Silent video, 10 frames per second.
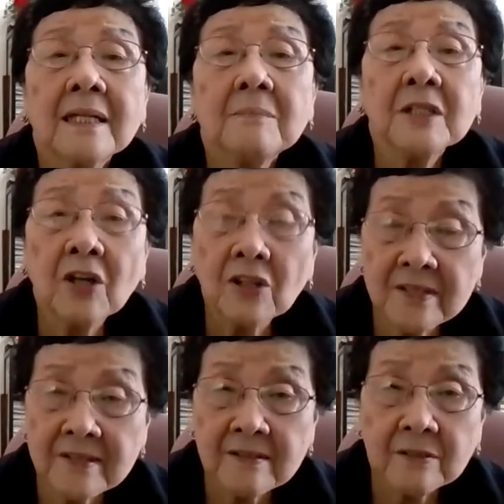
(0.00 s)

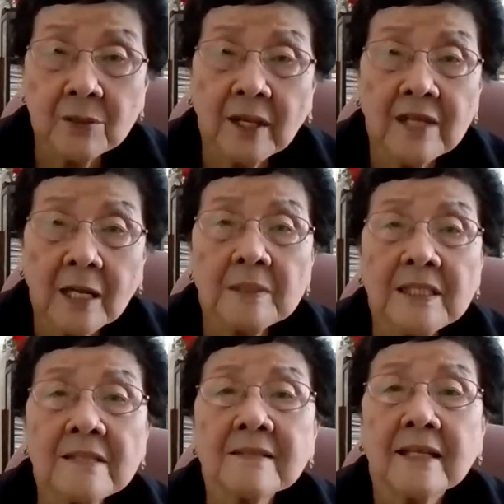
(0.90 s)
because you have
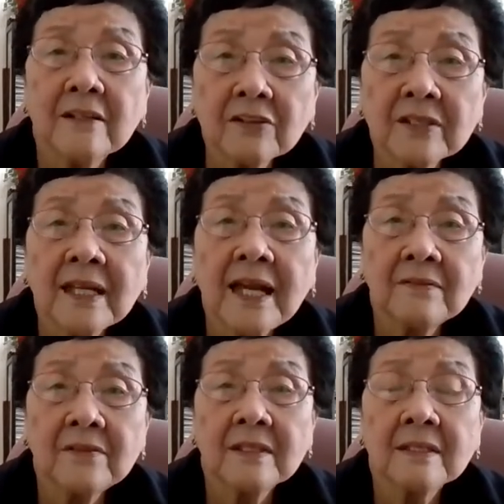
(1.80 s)
diabetes and not
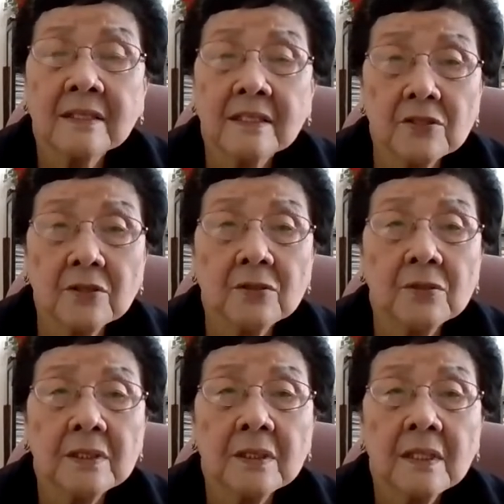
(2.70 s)
have it controlled.
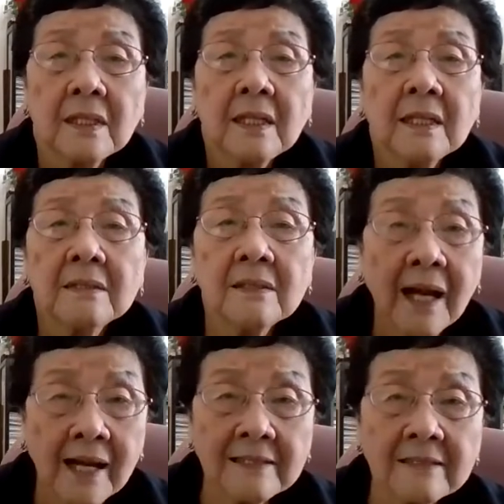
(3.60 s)
The
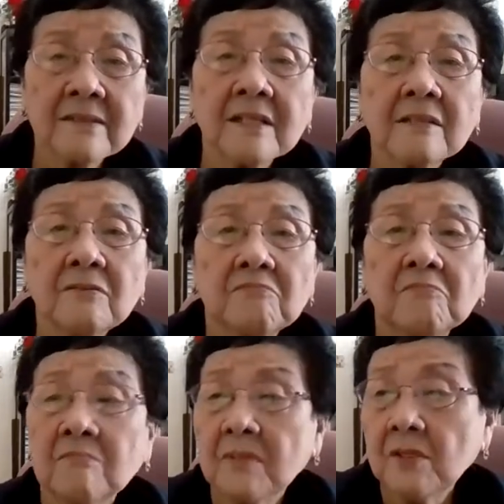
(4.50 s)
heart itself,
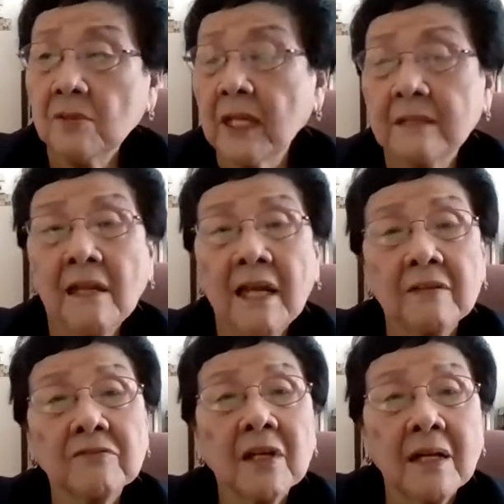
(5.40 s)
you can
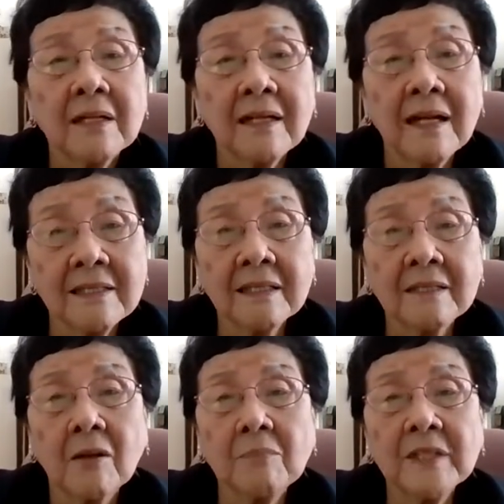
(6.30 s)
have cardiac
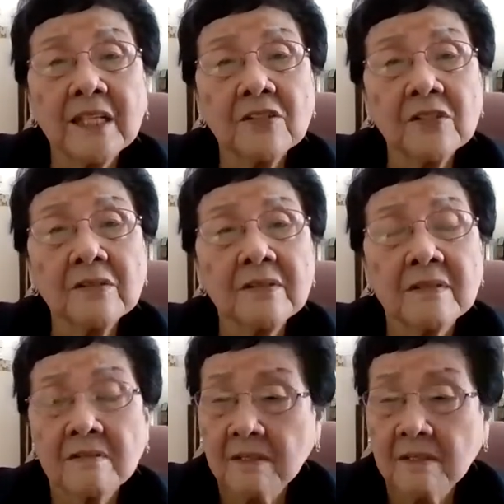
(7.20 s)
complications.